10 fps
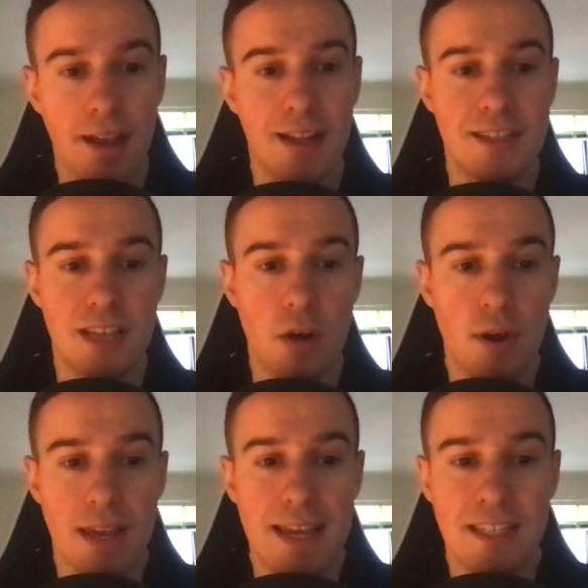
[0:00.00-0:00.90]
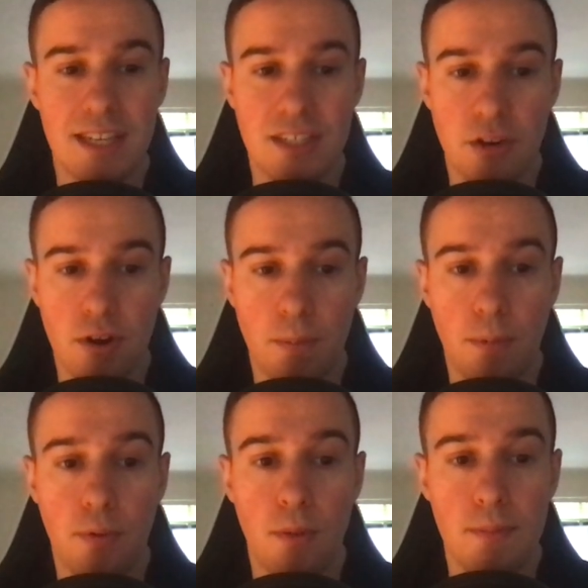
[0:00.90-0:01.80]
considering he's considered a
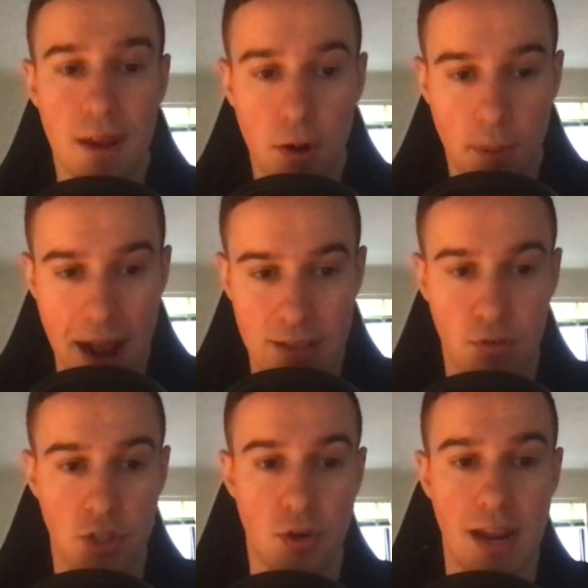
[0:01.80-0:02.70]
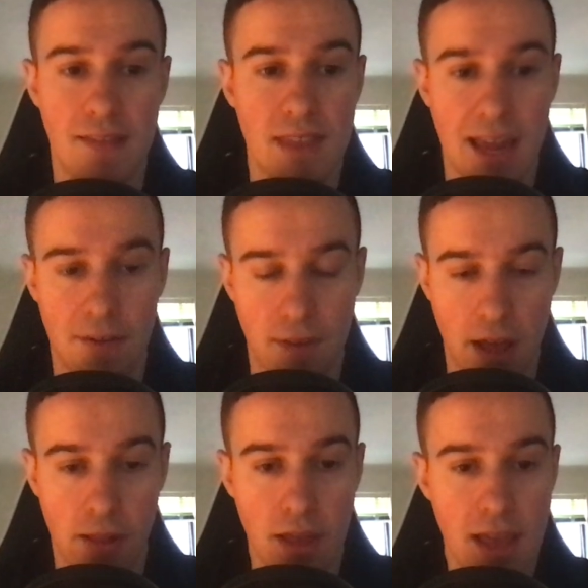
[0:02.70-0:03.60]
premier pass rusher in the
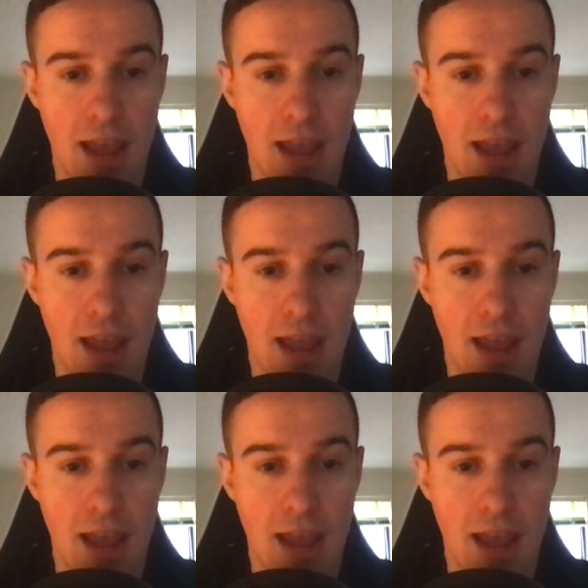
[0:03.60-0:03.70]
NFL,